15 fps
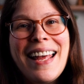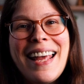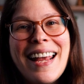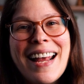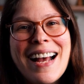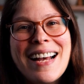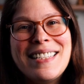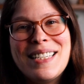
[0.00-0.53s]

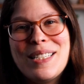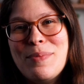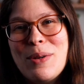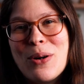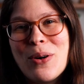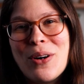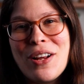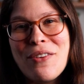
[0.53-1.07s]
Hey guys, it's
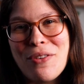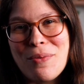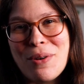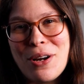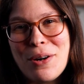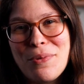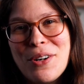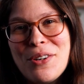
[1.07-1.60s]
me, Courtney from Know
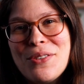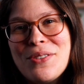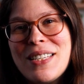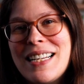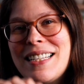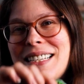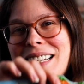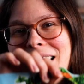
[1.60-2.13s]
Your Produce,
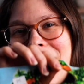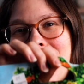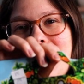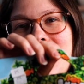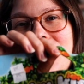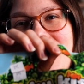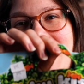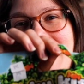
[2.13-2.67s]
and today
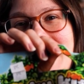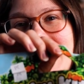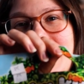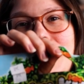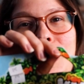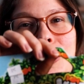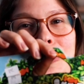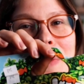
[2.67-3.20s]
we're trying
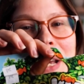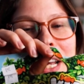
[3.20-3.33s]
Kishu